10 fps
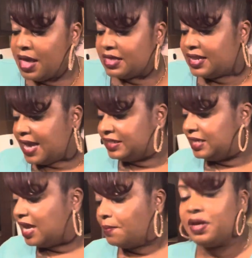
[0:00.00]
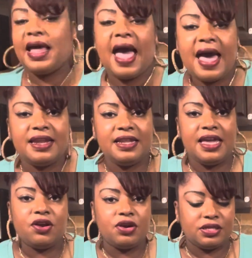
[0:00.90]
The next thing I'm going to add in
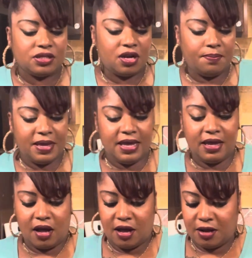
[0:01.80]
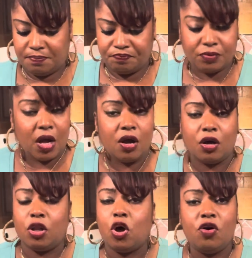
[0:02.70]
here is going to be a
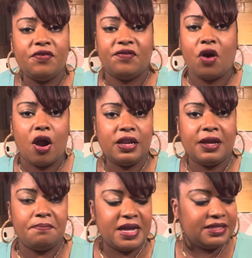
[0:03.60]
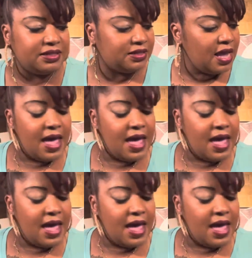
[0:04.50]
clove of garlic mince.